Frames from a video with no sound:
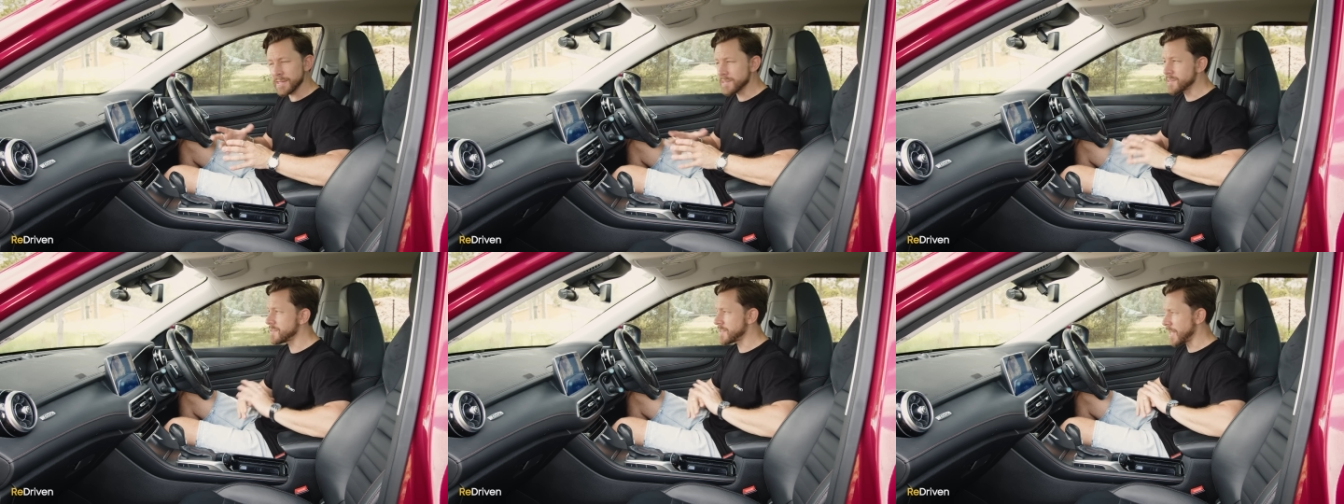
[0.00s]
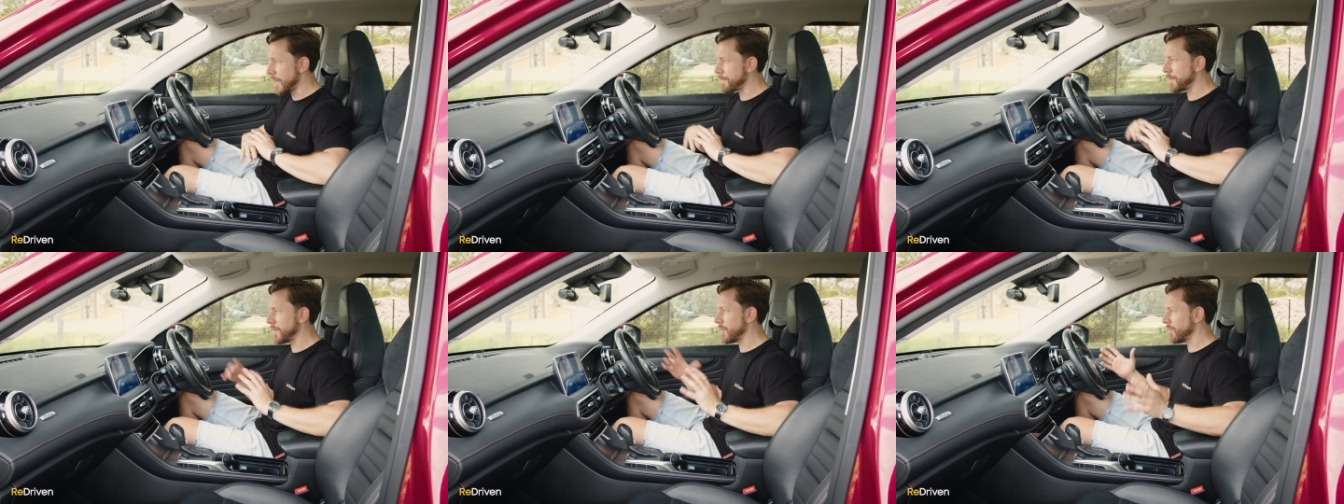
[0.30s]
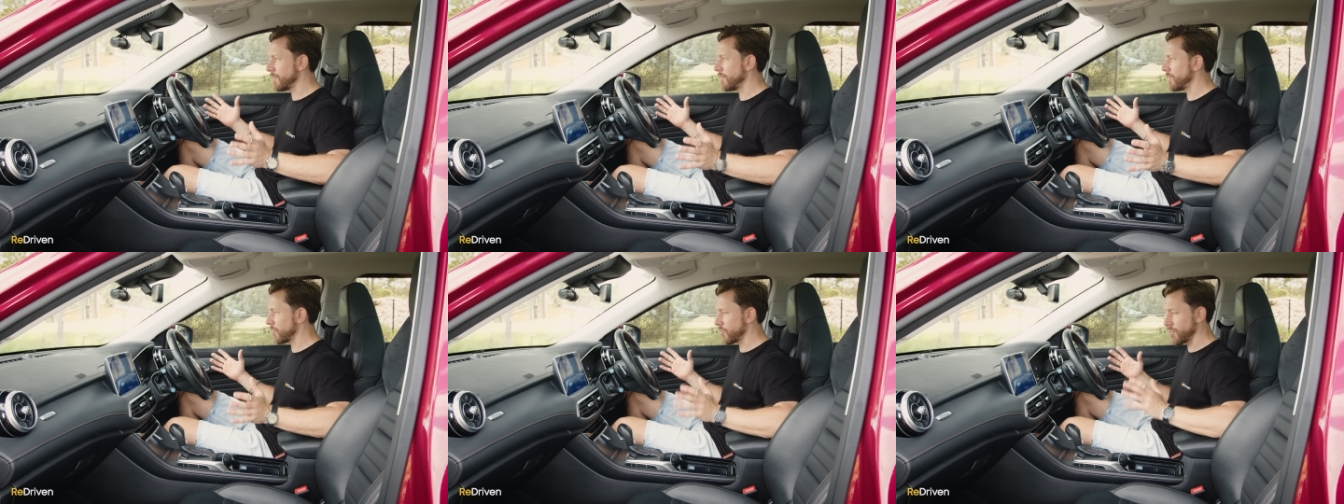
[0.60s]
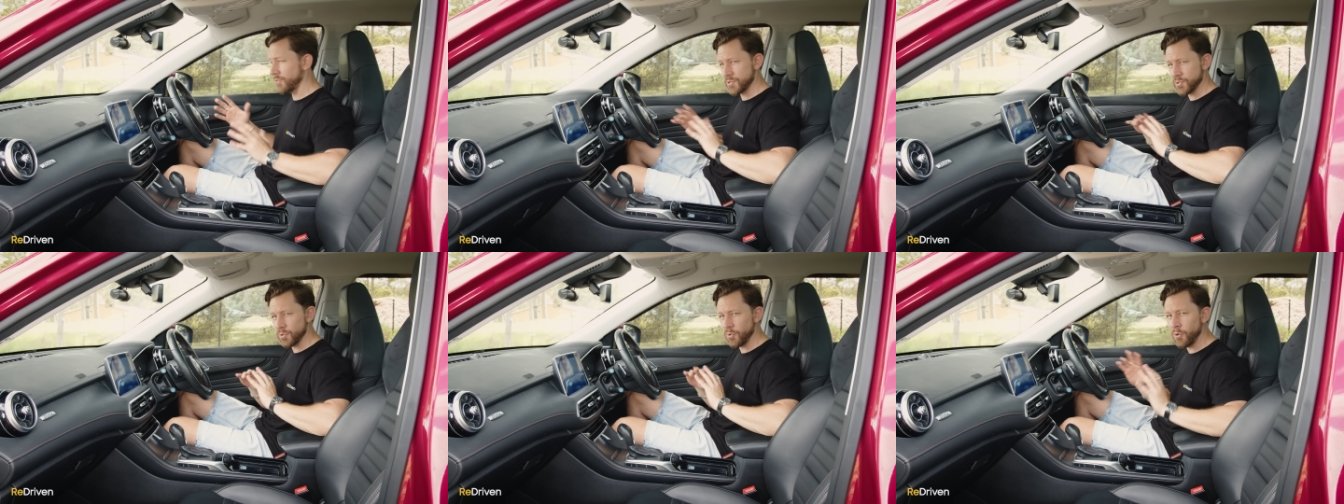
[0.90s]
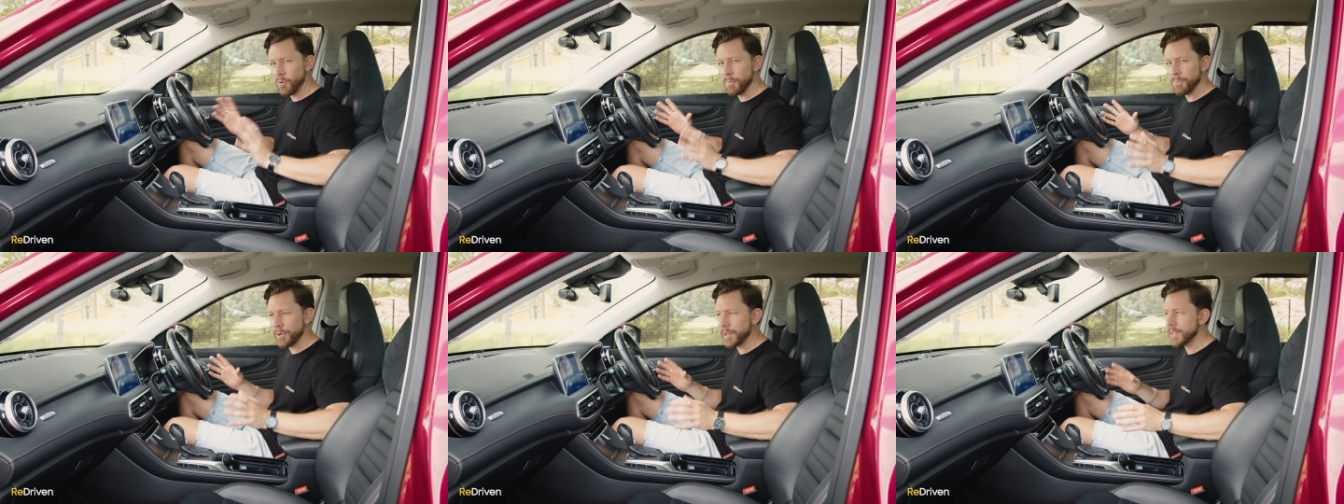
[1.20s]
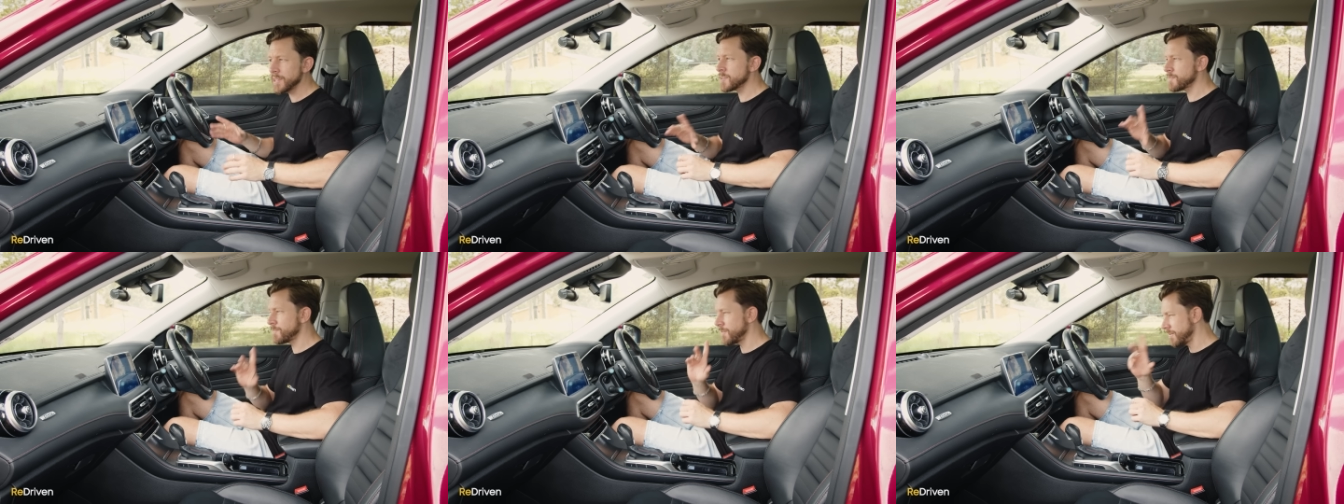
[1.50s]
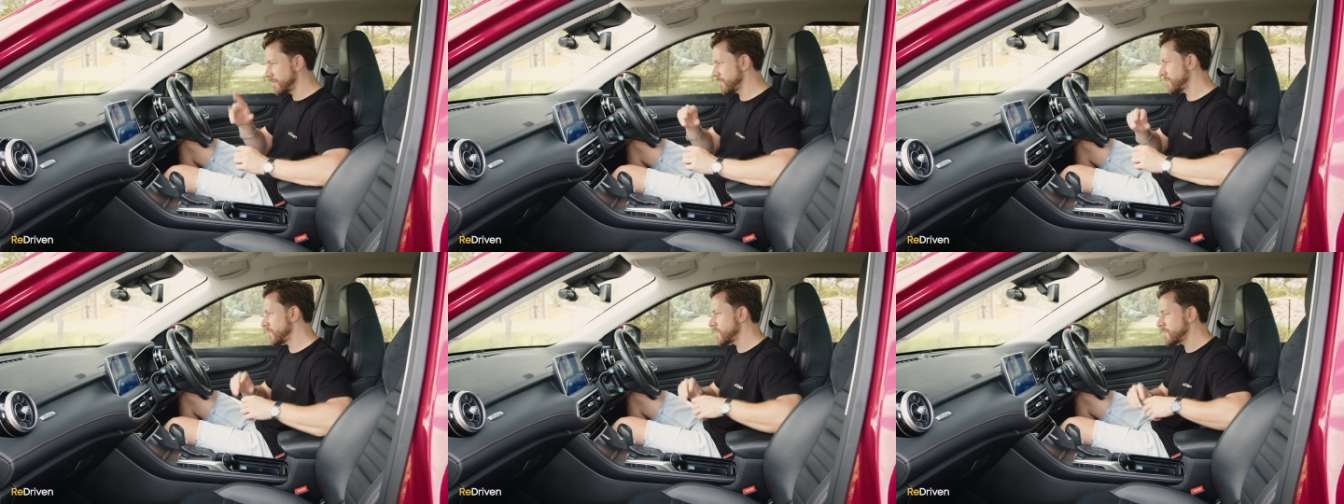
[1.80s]
this is happening across all brands,
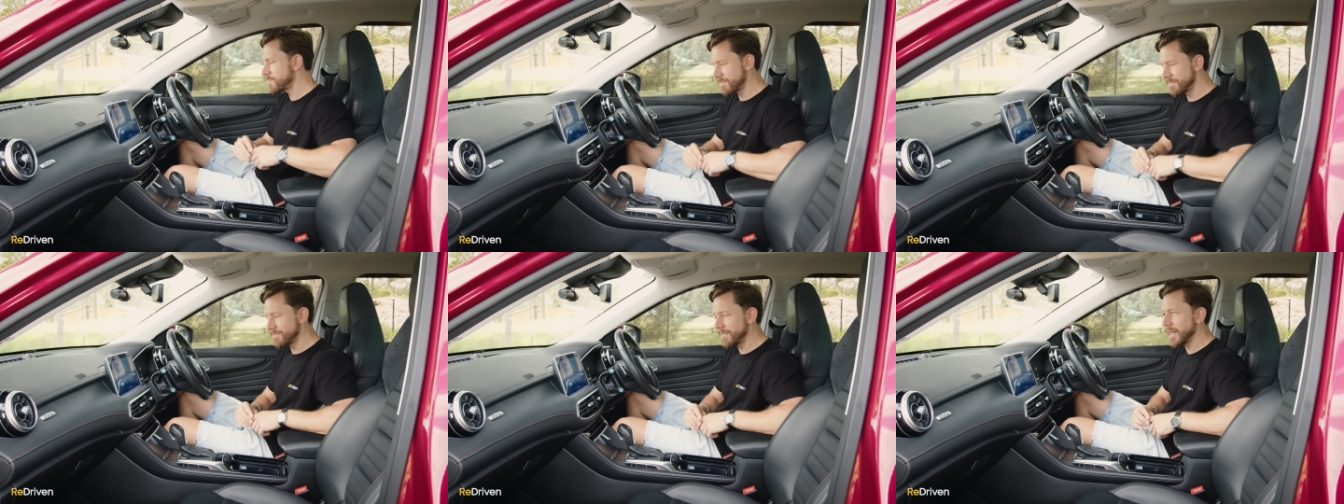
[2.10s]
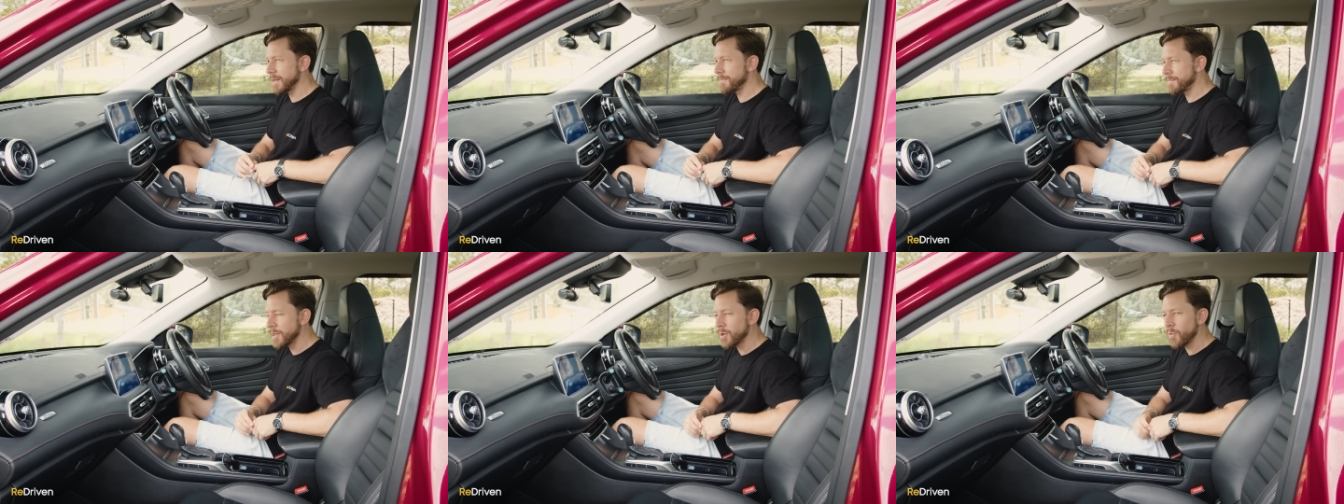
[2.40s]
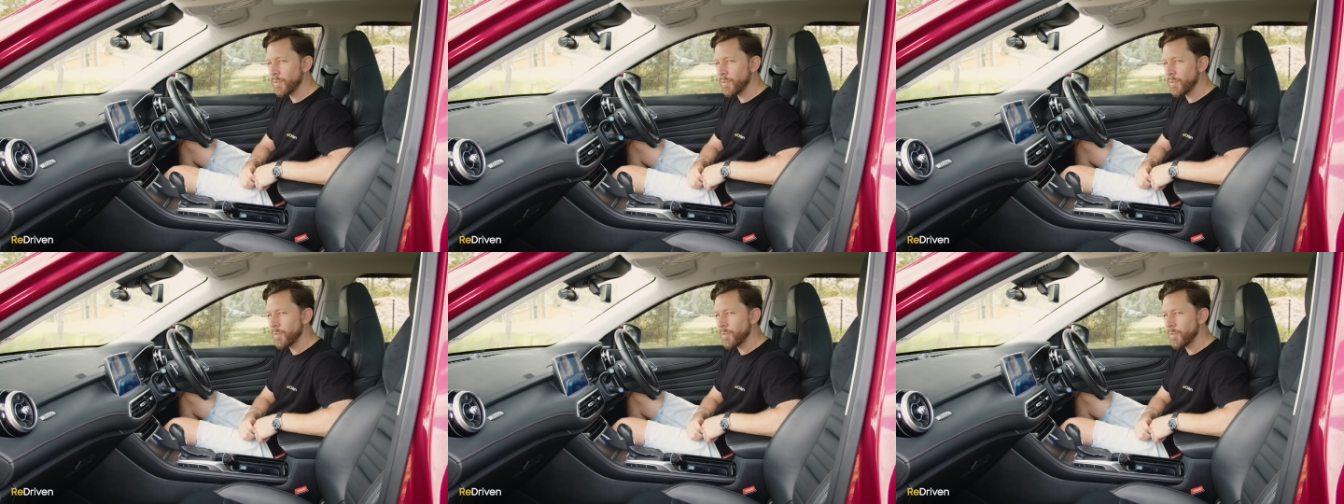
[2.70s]
but just yeah, be